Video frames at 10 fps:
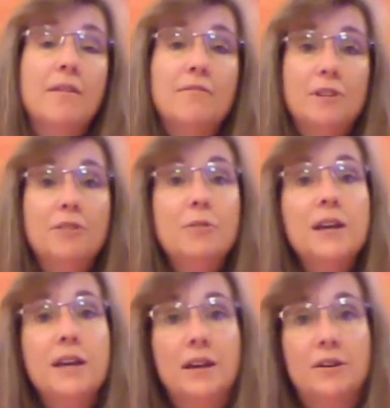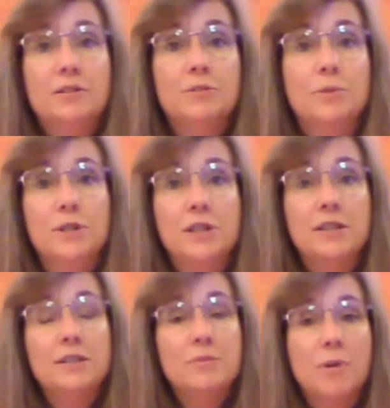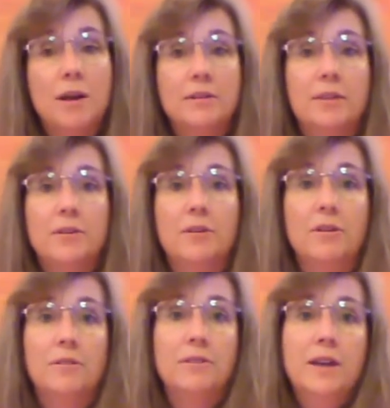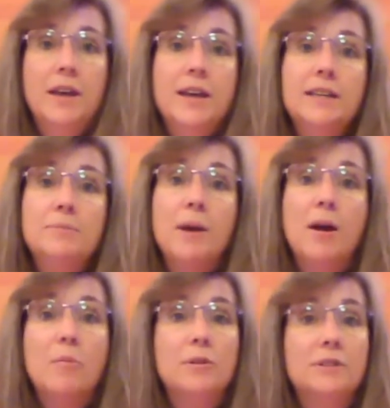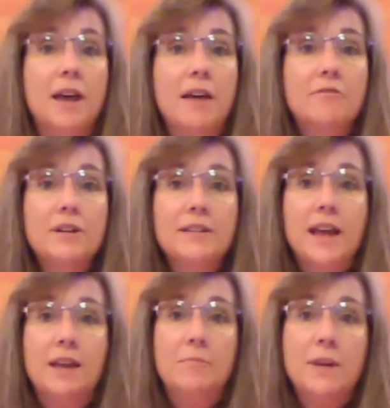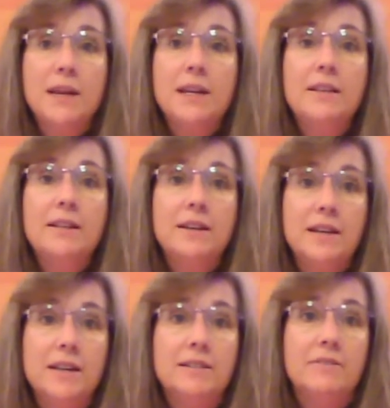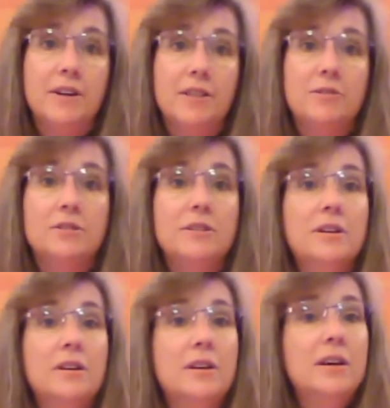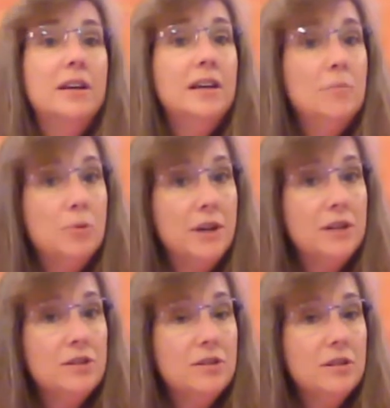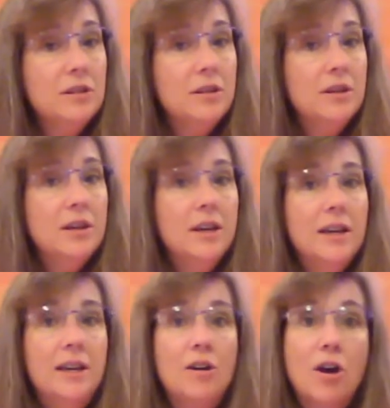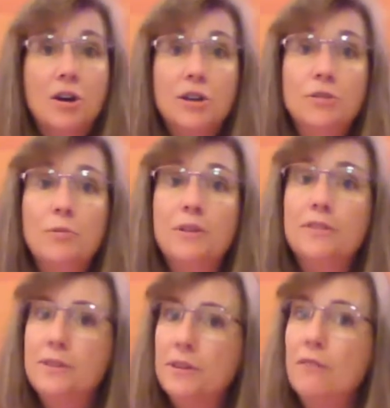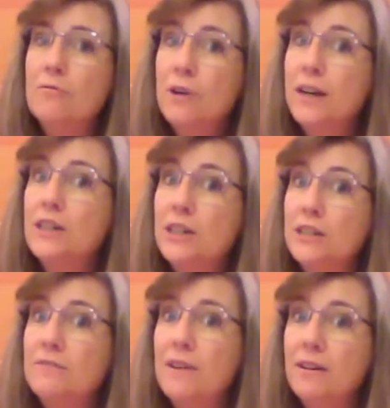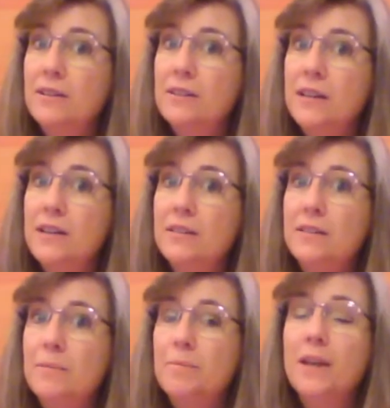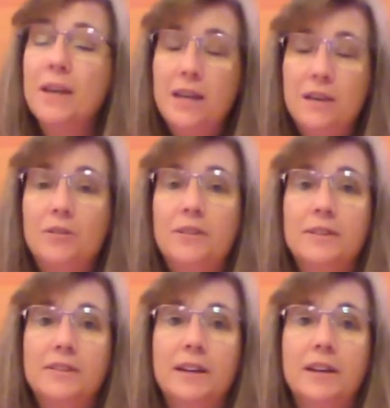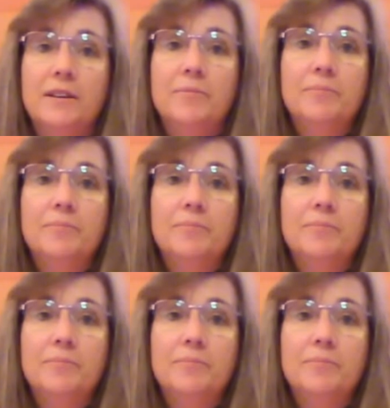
For three years, when Jesus walked on the earth, he spent almost every day meeting the needs of others. He preached, he argued with the self righteous Pharisees, he healed the sick.